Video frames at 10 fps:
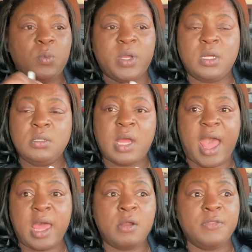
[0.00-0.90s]
Well,
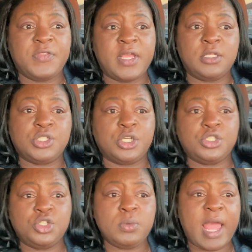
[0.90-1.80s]
I don't think the
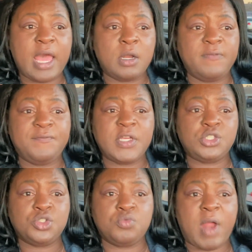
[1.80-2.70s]
shirt you got on
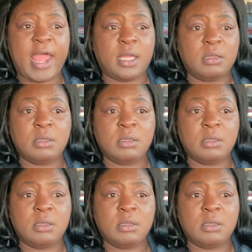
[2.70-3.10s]
fit you right.